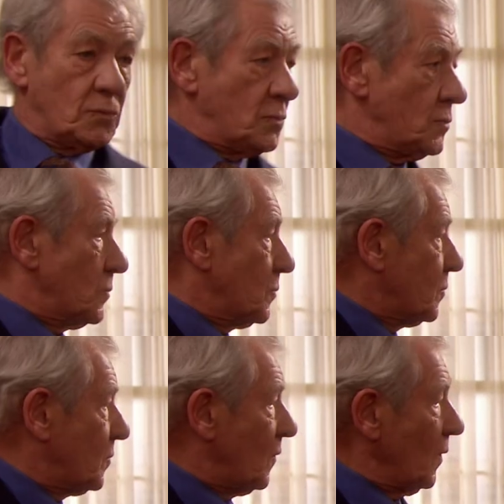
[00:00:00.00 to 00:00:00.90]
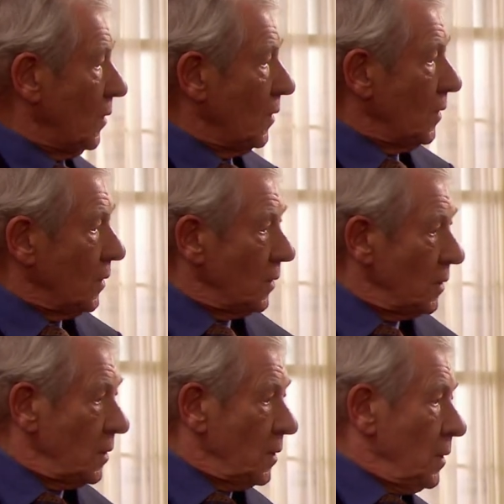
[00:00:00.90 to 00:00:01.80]

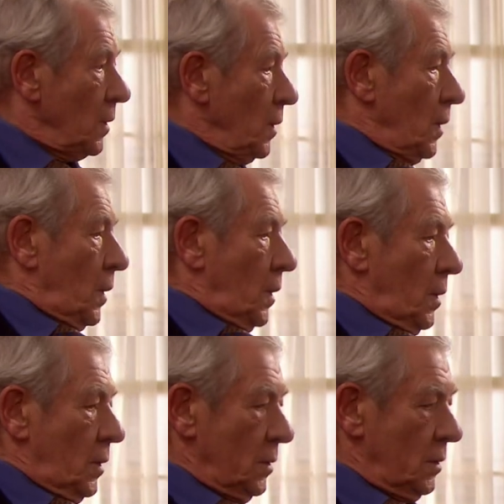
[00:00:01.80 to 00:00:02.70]
No words are spoken by the person on screen.